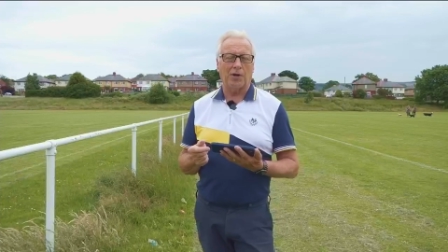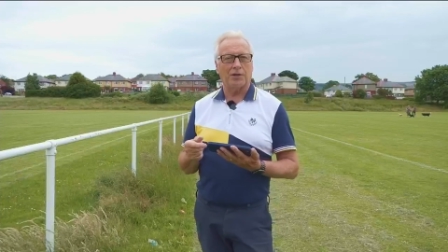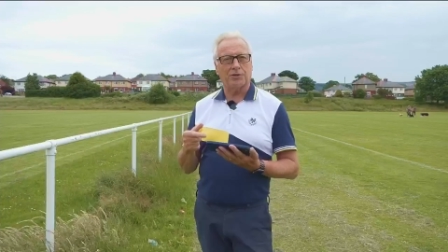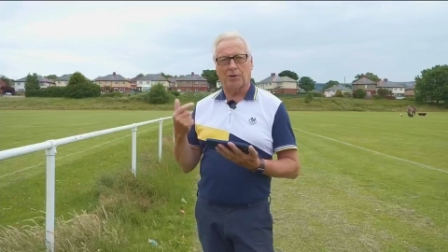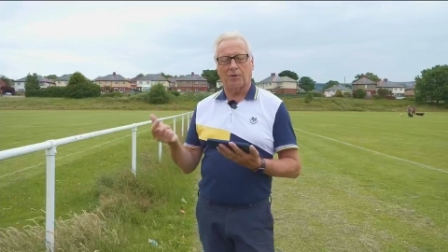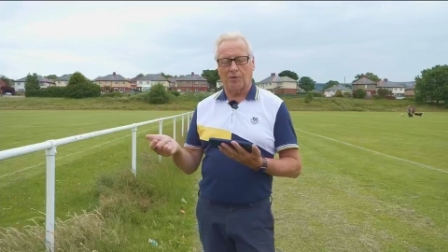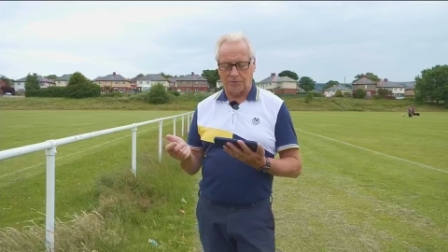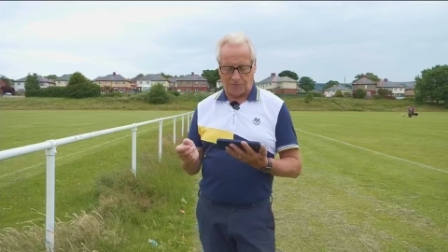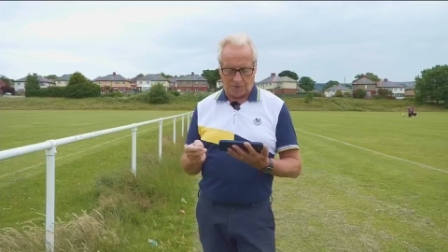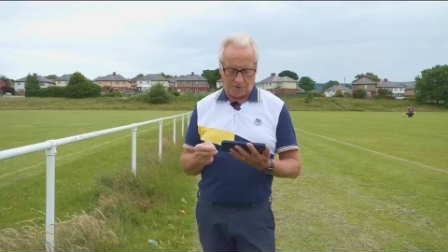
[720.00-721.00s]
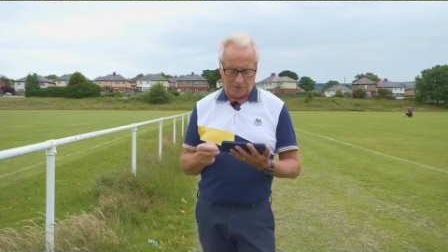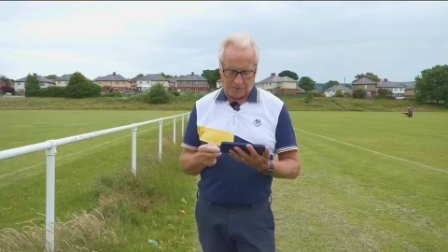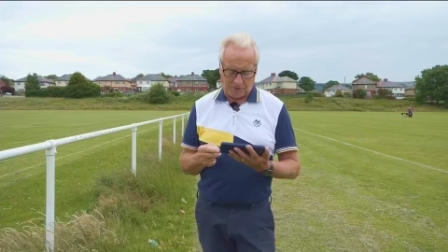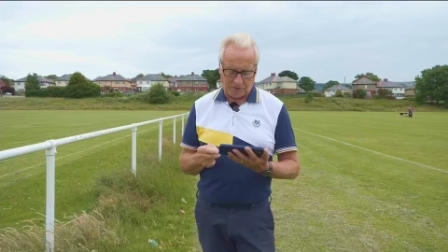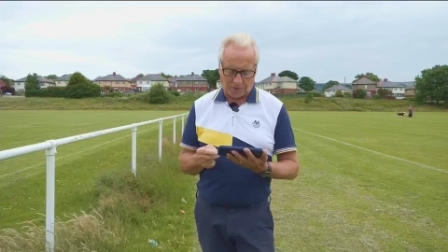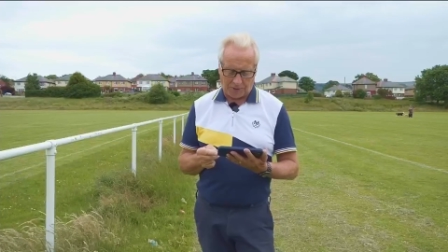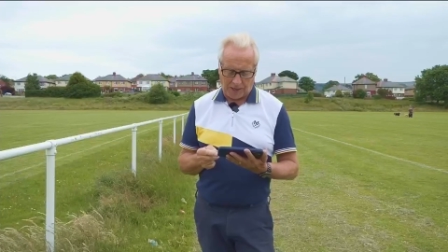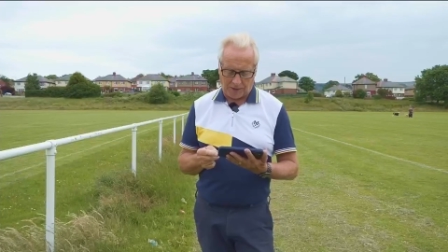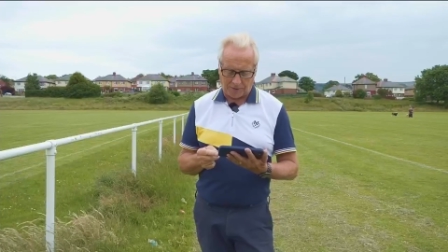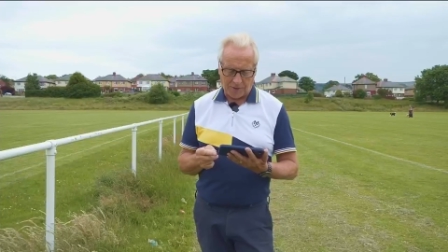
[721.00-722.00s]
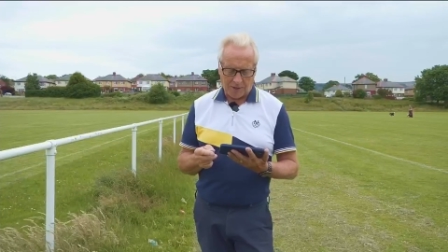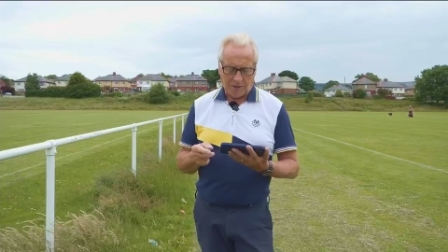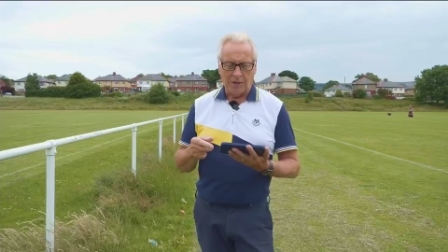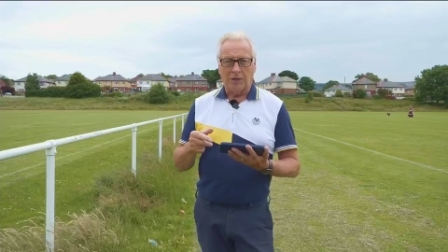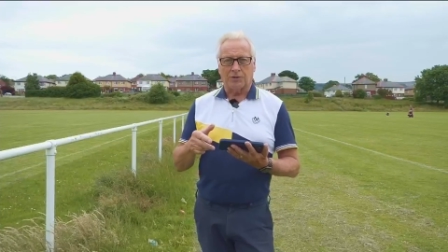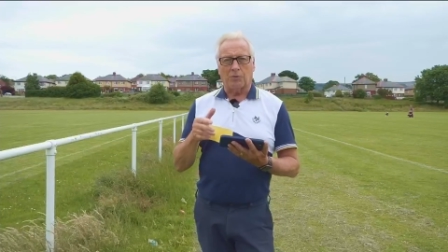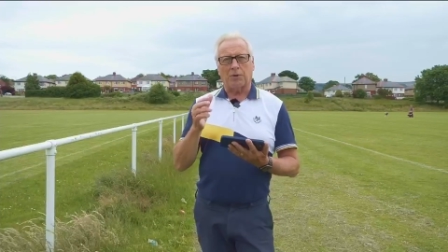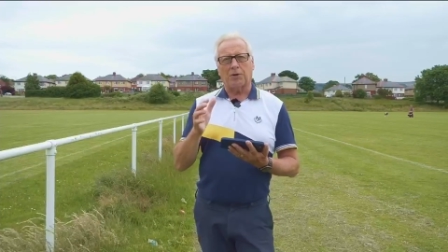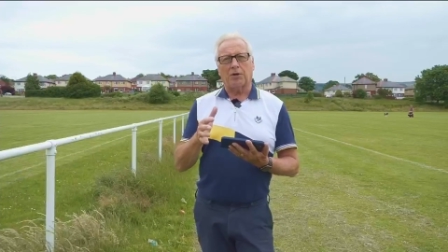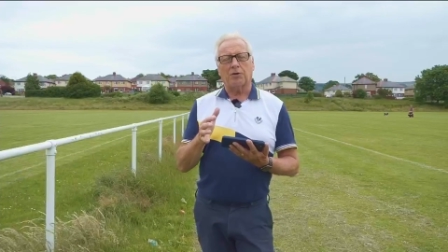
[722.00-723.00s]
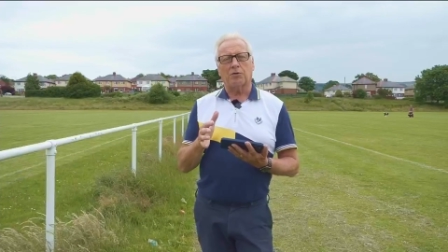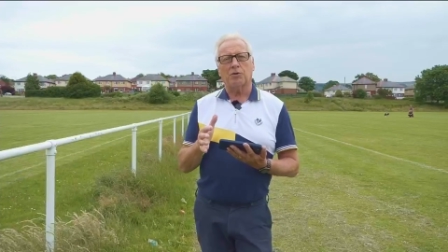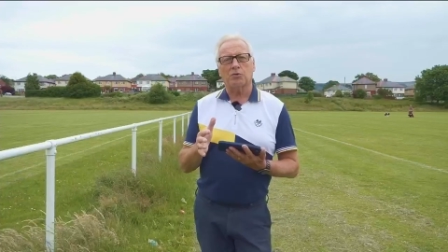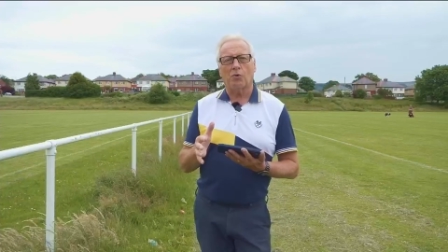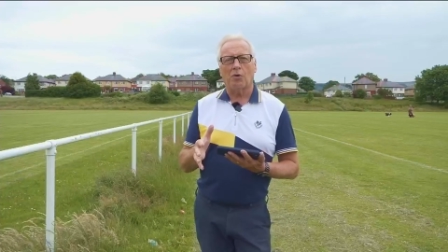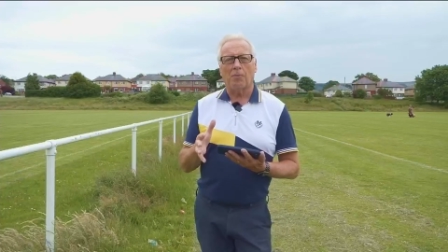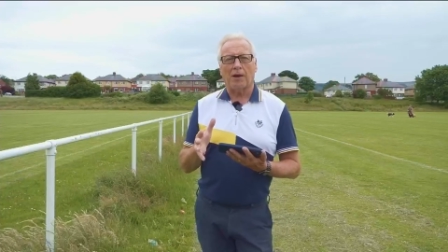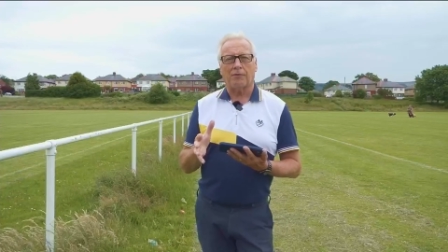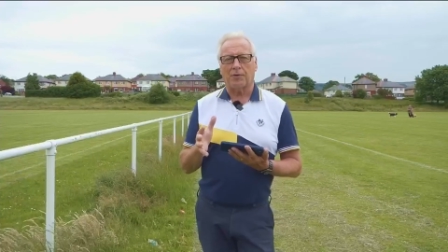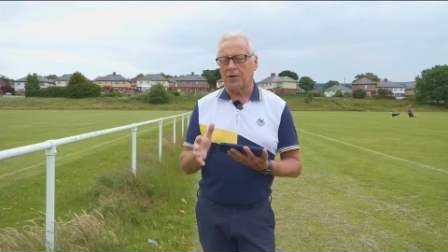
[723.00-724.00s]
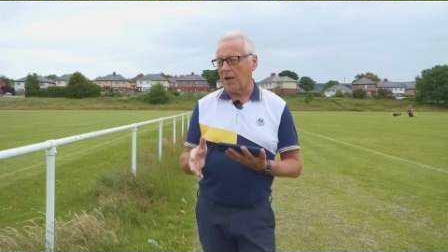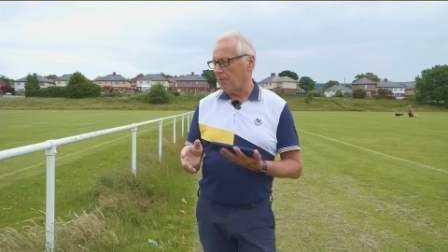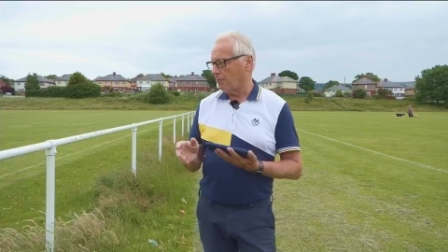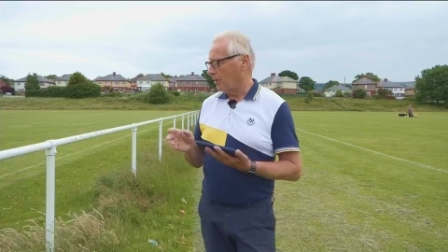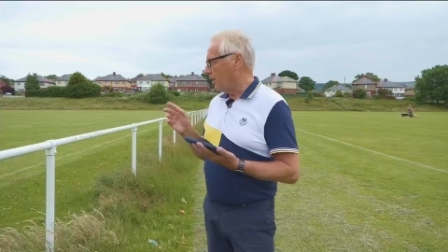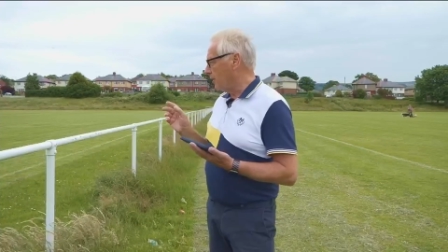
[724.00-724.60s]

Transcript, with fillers: work at, so I no fears of it dropping out. So what I'm going to do is walk back from the camera